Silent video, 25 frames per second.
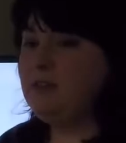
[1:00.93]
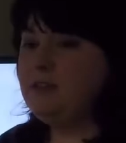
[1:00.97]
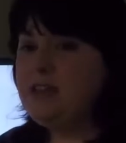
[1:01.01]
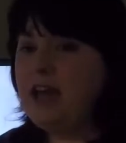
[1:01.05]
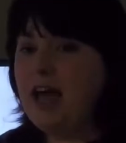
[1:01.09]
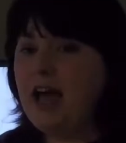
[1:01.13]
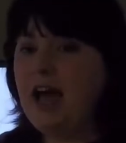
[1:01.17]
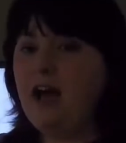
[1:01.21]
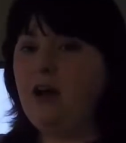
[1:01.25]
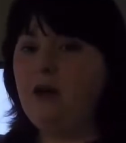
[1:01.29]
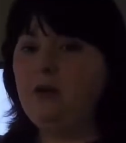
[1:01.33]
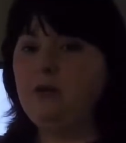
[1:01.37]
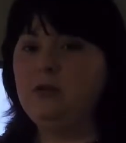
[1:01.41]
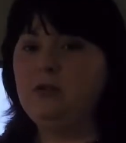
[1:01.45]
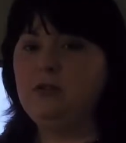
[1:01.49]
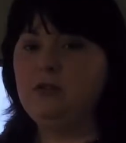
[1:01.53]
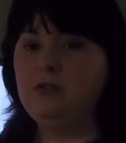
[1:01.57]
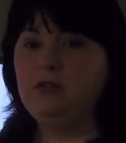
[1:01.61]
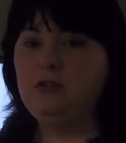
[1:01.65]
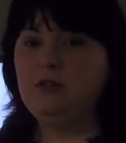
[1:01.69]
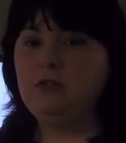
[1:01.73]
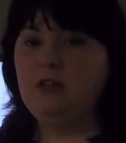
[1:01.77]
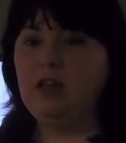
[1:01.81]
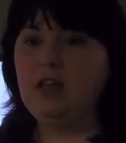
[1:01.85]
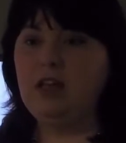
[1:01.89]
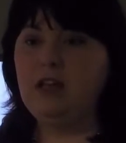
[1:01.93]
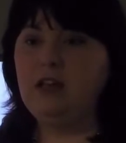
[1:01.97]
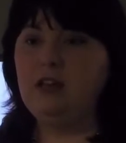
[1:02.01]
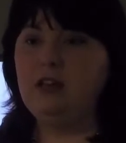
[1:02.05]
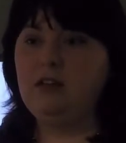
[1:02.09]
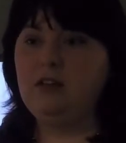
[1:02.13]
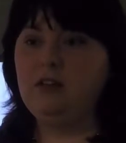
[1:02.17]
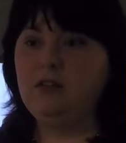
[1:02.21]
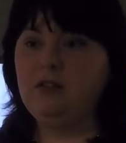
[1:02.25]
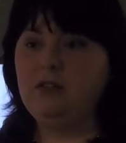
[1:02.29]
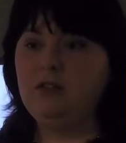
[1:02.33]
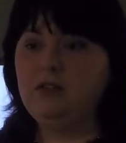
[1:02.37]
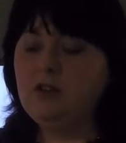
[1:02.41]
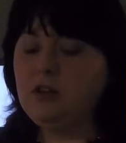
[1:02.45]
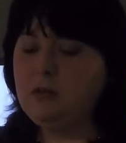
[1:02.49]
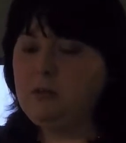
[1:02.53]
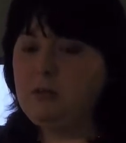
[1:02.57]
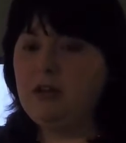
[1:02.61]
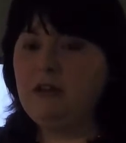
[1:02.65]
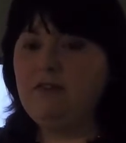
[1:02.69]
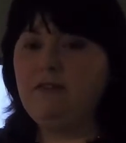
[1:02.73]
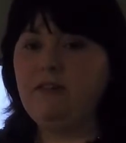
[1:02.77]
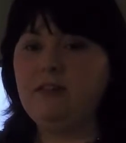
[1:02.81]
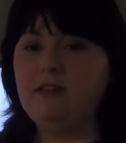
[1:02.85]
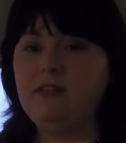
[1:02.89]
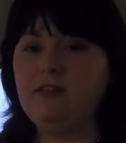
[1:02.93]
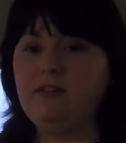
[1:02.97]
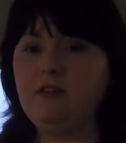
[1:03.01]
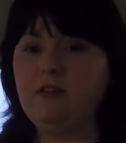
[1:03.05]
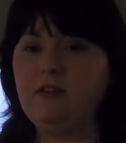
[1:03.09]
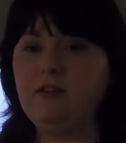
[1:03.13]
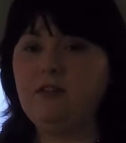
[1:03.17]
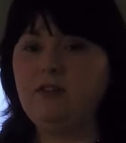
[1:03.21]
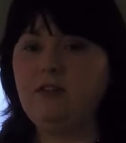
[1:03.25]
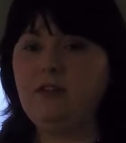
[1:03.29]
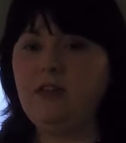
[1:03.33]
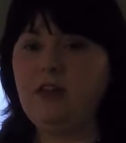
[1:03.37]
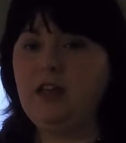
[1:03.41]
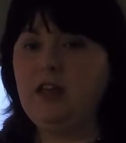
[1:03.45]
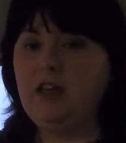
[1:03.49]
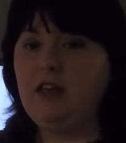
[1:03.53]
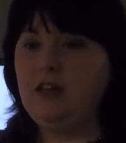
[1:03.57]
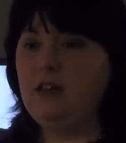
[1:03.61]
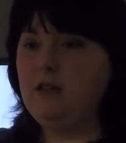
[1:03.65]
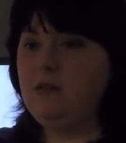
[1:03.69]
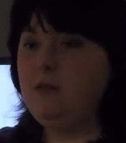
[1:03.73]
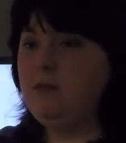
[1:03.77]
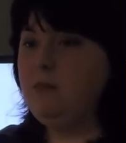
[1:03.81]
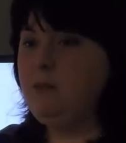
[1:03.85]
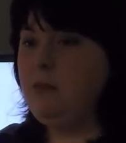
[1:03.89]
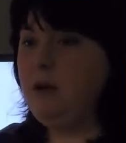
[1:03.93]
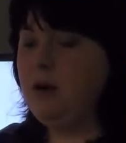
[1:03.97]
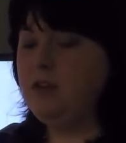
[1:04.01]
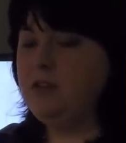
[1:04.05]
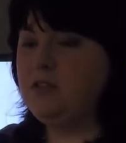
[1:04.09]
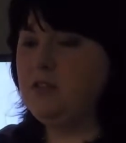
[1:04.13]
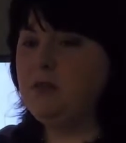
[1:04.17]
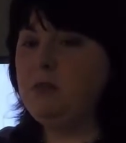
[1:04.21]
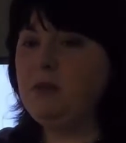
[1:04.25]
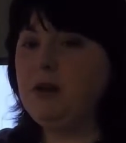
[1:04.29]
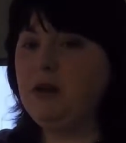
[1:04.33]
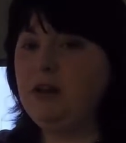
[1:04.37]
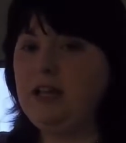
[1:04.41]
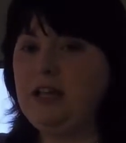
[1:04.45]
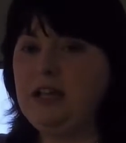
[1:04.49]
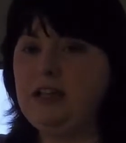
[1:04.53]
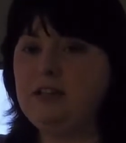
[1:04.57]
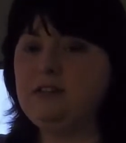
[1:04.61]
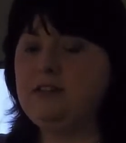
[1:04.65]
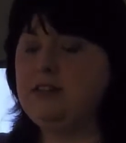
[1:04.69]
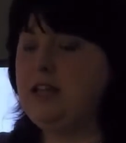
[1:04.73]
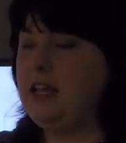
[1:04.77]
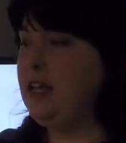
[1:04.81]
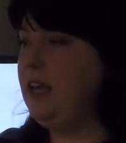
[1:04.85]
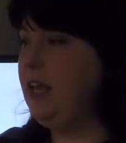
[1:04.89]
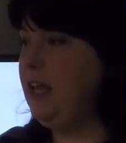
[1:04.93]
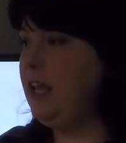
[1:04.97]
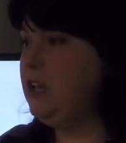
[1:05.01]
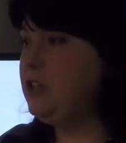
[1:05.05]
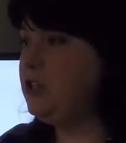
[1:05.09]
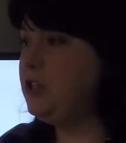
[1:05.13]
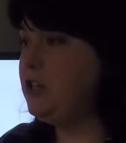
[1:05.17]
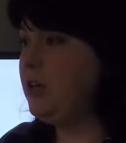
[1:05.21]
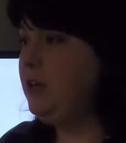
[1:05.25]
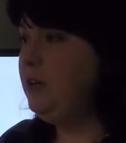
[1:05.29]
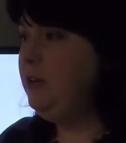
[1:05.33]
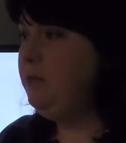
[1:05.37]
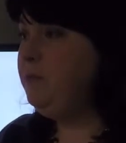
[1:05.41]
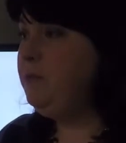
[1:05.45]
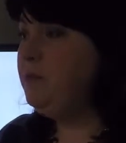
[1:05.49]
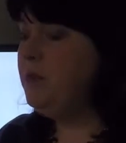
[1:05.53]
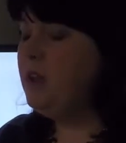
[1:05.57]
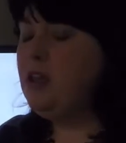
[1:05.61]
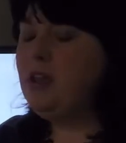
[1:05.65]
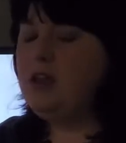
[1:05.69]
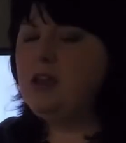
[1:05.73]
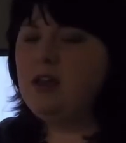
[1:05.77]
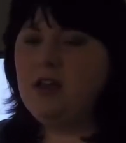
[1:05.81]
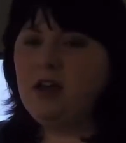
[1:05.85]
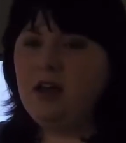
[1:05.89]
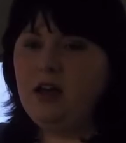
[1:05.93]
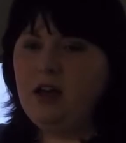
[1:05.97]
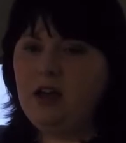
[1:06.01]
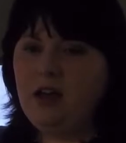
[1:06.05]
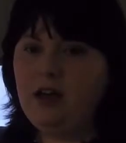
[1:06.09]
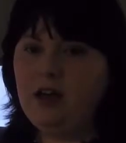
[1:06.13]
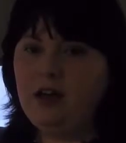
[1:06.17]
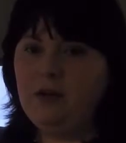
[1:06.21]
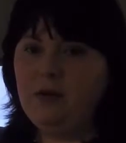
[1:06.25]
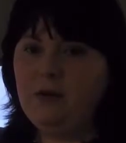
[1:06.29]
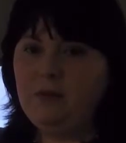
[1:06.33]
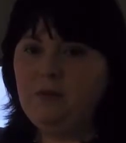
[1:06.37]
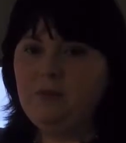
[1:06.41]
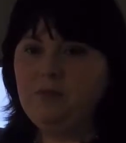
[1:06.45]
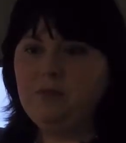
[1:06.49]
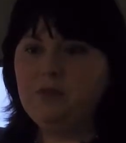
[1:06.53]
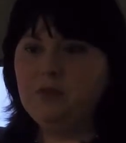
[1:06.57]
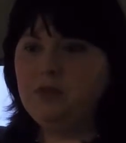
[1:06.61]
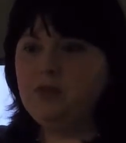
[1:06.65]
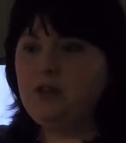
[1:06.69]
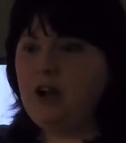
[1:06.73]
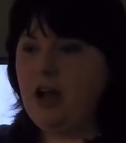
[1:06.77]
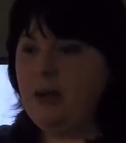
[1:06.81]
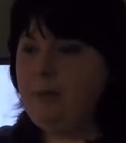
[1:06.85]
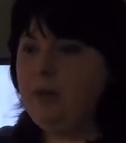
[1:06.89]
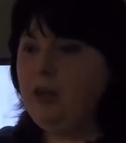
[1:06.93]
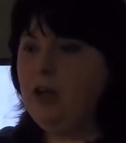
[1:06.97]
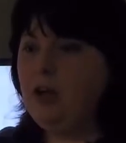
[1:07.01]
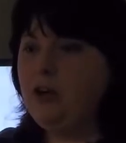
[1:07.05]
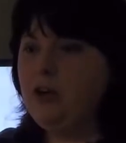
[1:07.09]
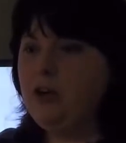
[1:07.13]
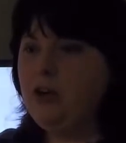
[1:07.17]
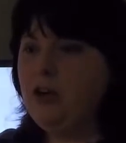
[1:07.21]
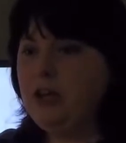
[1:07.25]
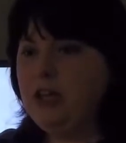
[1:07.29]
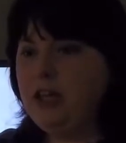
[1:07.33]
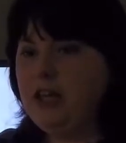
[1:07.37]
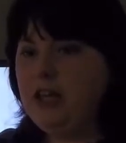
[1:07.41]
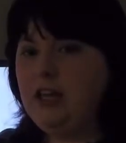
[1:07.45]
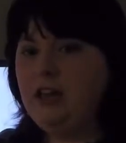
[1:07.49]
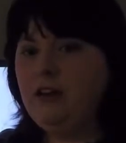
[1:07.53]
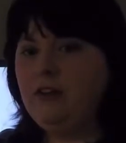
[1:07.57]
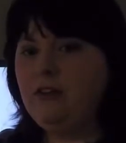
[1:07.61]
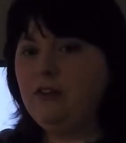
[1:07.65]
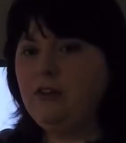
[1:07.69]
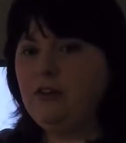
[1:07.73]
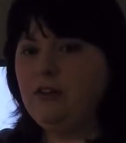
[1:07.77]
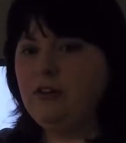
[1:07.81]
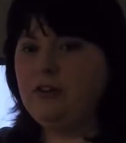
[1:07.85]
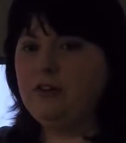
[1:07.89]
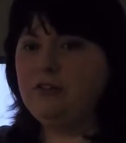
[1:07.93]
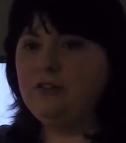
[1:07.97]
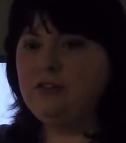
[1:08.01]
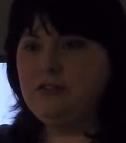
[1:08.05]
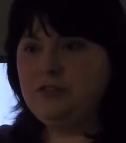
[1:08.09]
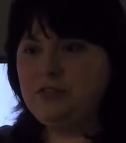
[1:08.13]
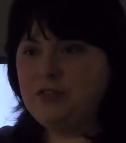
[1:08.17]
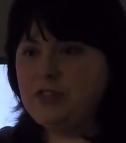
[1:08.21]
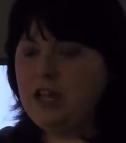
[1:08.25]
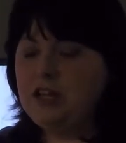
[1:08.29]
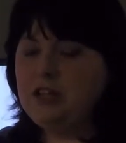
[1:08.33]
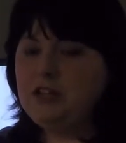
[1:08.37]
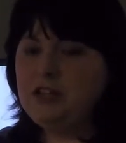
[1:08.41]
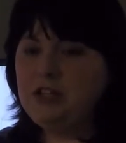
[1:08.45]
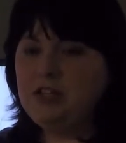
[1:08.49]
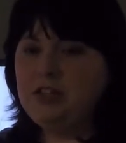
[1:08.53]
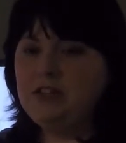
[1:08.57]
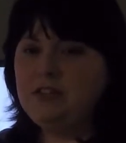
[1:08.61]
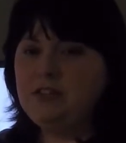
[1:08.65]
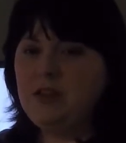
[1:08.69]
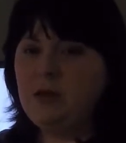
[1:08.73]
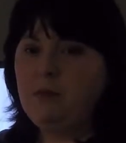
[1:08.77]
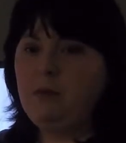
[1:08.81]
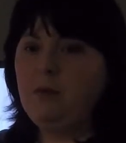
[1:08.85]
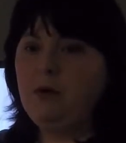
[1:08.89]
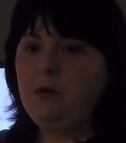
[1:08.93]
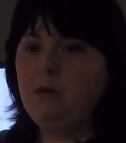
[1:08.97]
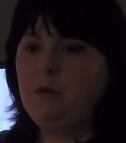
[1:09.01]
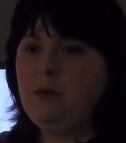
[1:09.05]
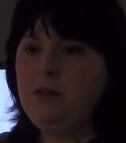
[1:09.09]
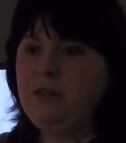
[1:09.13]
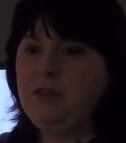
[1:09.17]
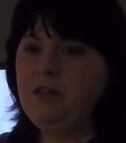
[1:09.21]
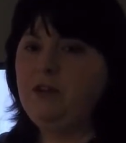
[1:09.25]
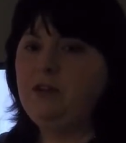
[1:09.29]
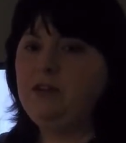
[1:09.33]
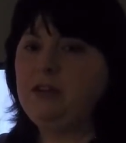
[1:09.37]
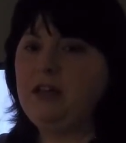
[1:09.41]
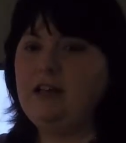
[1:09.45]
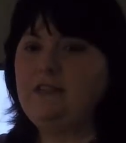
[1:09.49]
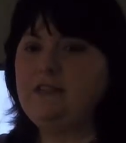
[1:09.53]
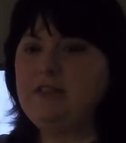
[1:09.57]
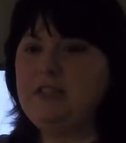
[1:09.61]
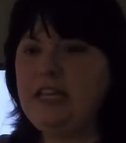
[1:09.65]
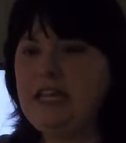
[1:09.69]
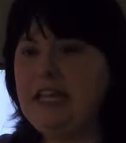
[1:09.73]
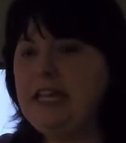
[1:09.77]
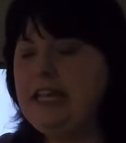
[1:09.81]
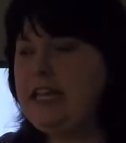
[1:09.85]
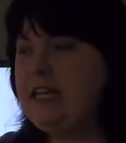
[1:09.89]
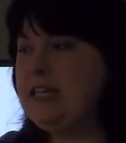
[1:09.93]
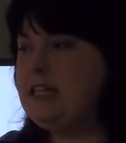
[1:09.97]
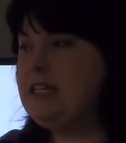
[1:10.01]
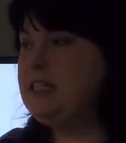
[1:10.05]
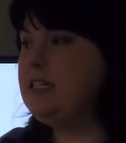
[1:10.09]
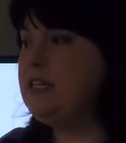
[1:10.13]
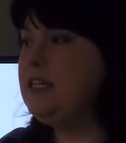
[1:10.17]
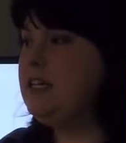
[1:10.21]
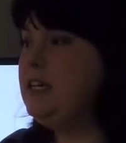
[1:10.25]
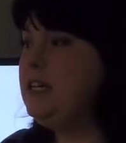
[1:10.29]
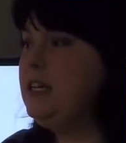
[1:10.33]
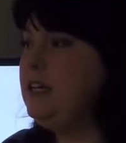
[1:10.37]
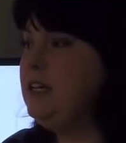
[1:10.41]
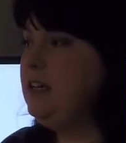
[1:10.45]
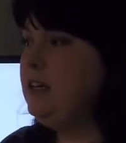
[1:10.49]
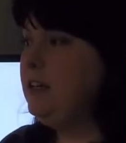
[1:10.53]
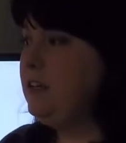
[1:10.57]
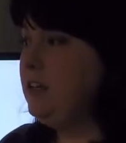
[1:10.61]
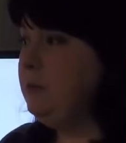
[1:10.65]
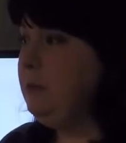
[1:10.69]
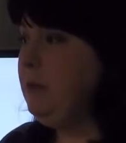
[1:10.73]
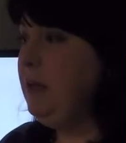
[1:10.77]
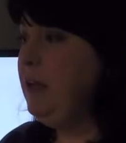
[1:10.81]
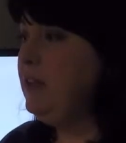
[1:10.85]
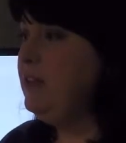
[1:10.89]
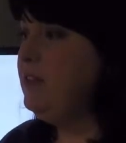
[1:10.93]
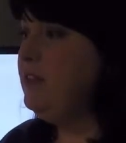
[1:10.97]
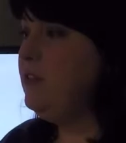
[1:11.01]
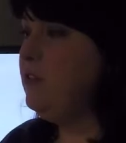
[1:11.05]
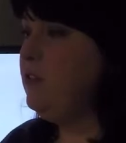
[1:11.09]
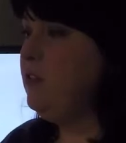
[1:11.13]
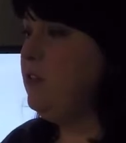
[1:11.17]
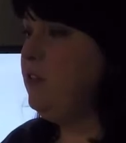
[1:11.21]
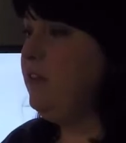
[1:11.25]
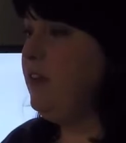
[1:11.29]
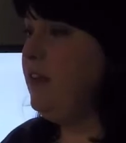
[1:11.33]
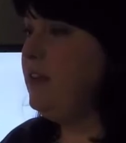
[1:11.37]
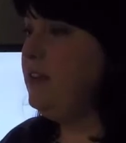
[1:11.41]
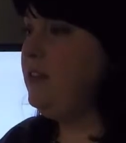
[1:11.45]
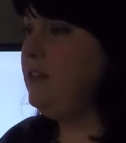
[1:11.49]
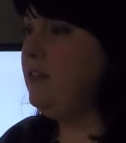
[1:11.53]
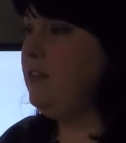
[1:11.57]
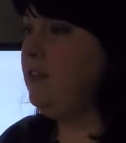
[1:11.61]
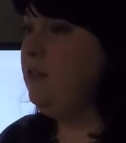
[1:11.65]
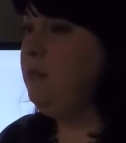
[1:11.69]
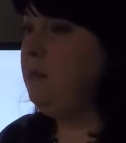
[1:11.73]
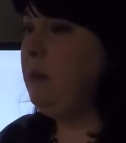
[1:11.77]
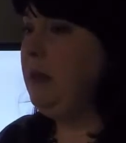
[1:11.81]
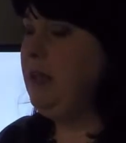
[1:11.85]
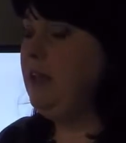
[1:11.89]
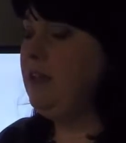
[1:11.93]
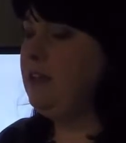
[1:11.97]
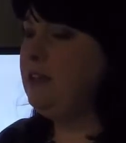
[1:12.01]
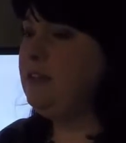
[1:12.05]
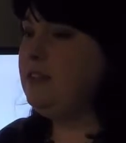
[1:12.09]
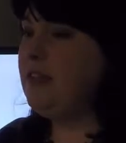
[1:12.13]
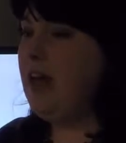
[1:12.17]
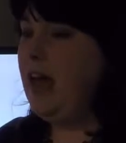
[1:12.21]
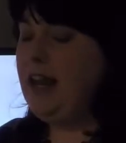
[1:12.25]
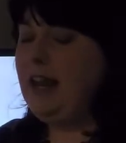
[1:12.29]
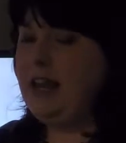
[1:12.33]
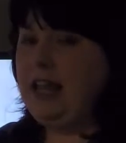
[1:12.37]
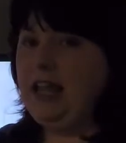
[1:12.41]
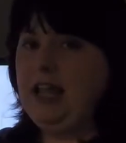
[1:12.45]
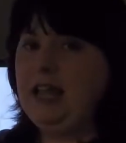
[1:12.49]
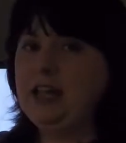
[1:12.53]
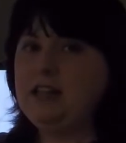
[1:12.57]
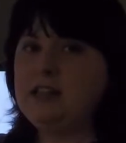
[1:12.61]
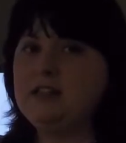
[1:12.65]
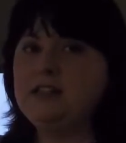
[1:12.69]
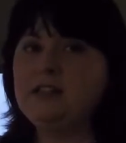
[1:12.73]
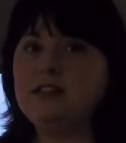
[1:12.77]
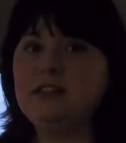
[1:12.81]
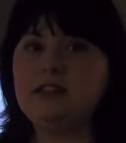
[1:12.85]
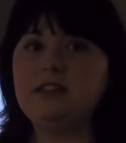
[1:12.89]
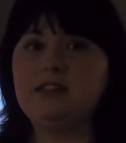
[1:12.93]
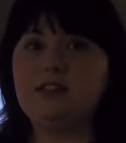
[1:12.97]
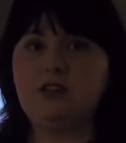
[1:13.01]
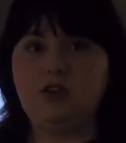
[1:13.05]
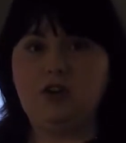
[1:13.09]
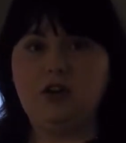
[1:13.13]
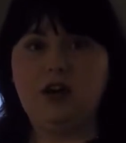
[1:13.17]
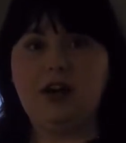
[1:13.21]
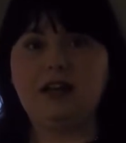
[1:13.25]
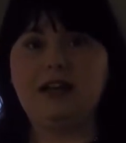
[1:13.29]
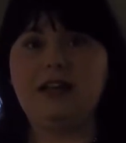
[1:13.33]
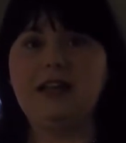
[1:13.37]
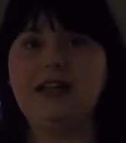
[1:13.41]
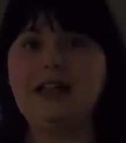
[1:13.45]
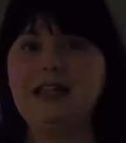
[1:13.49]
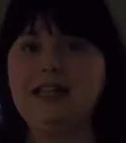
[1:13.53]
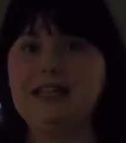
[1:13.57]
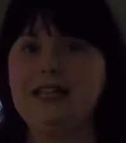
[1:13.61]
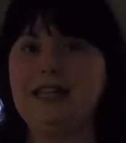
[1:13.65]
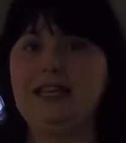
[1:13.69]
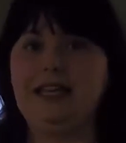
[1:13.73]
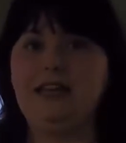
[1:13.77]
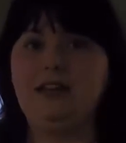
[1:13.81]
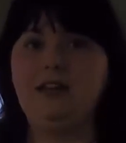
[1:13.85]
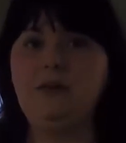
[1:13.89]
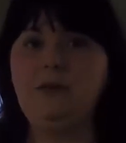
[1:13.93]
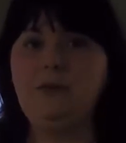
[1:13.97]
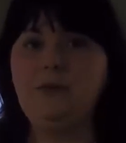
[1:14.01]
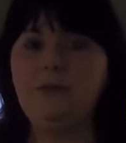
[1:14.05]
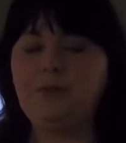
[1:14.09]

house, it could be offensive in parts of the Middle East and Asia. Grabbing a cookie or touching someone with your left hand could be considered offensive because that hand is considered unclean.